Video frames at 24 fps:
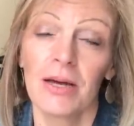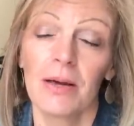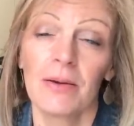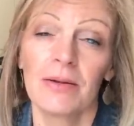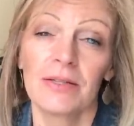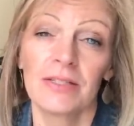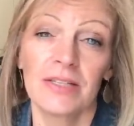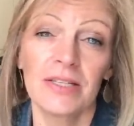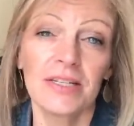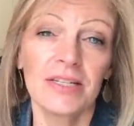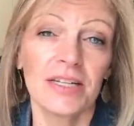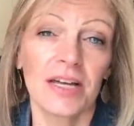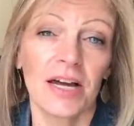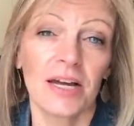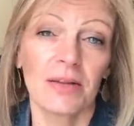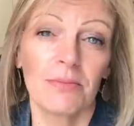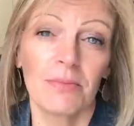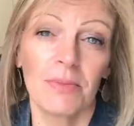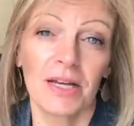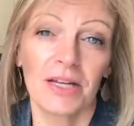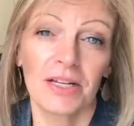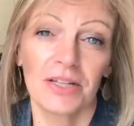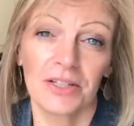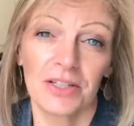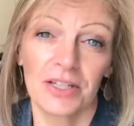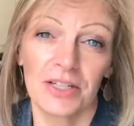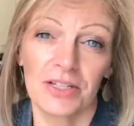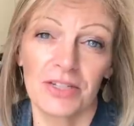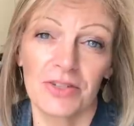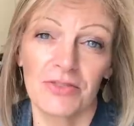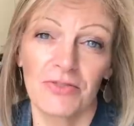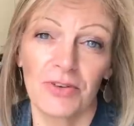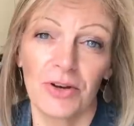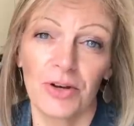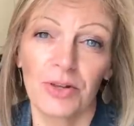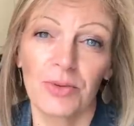sit down and make a list
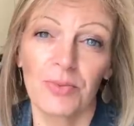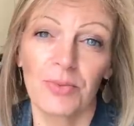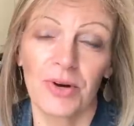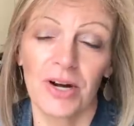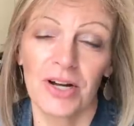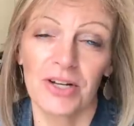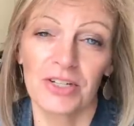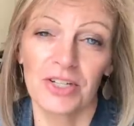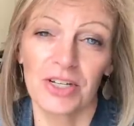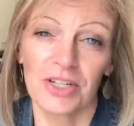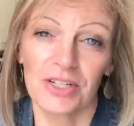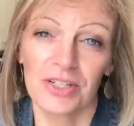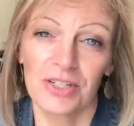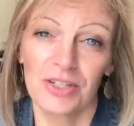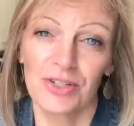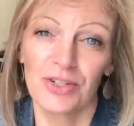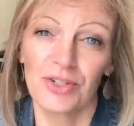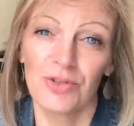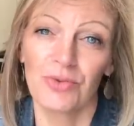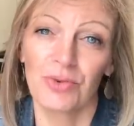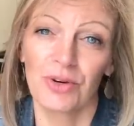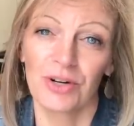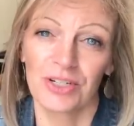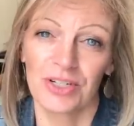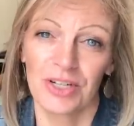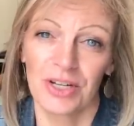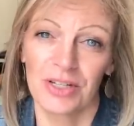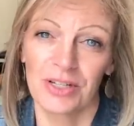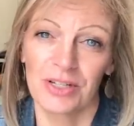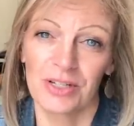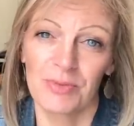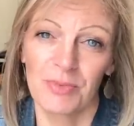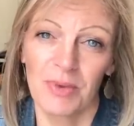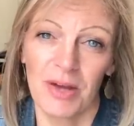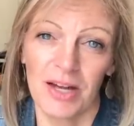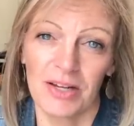of all the projects that you worked on
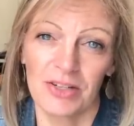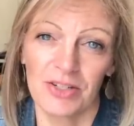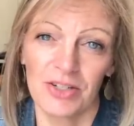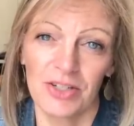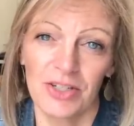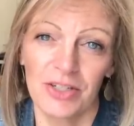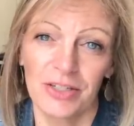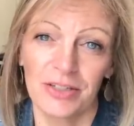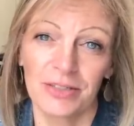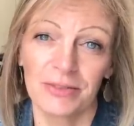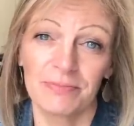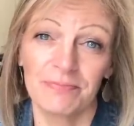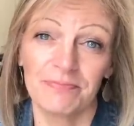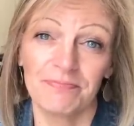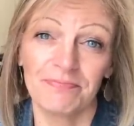this past year.